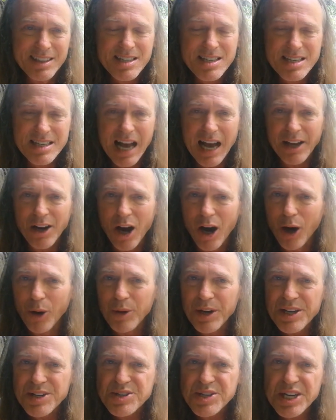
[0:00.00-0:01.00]
It's not
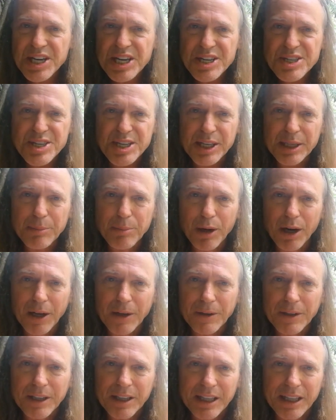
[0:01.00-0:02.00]
always easy,
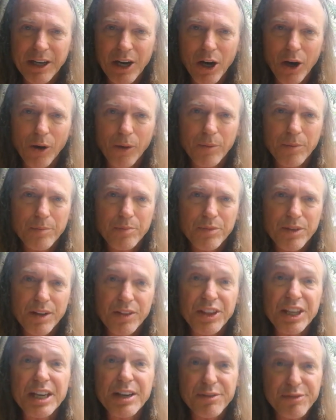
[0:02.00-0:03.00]
but you know,
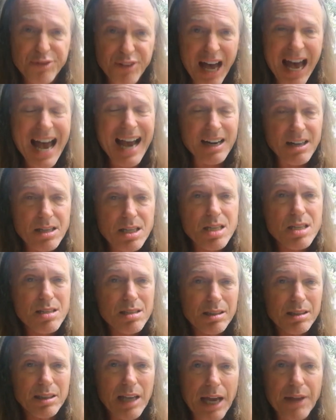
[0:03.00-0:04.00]
the
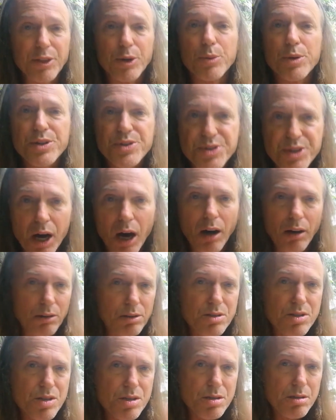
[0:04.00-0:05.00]
effects and the
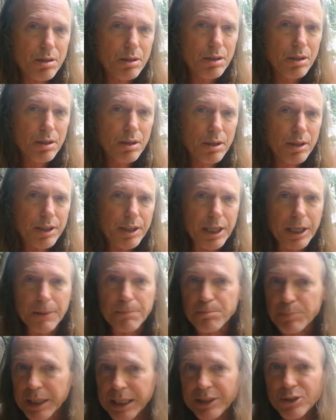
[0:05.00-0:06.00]
results
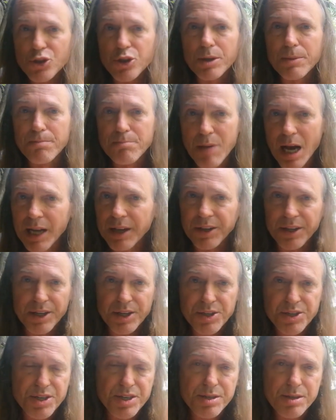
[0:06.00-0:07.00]
can be
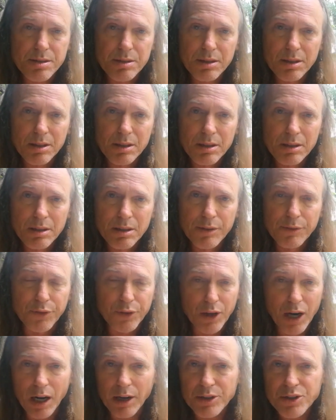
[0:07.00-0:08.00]
tremendous
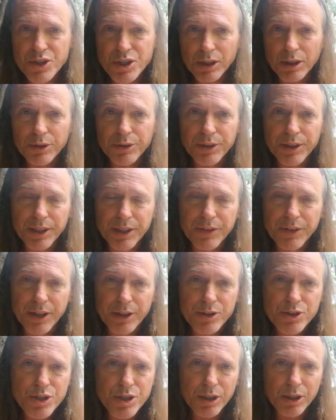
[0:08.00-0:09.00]
for our children and
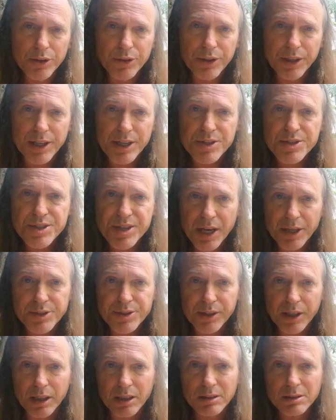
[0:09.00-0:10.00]
their children, et
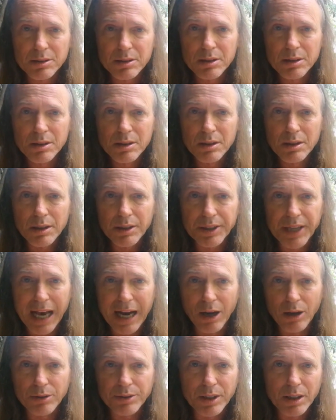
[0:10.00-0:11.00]
cetera,
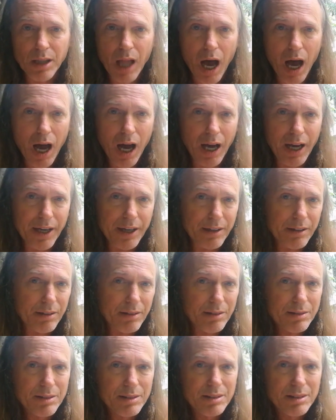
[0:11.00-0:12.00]
down the line.
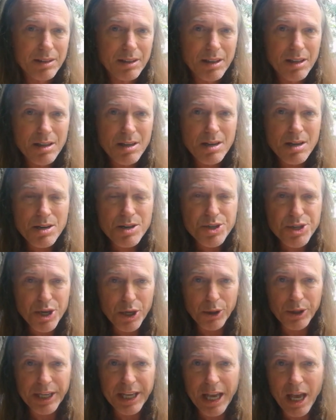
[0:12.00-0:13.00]

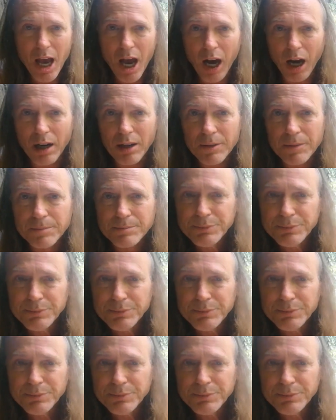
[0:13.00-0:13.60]
So yeah,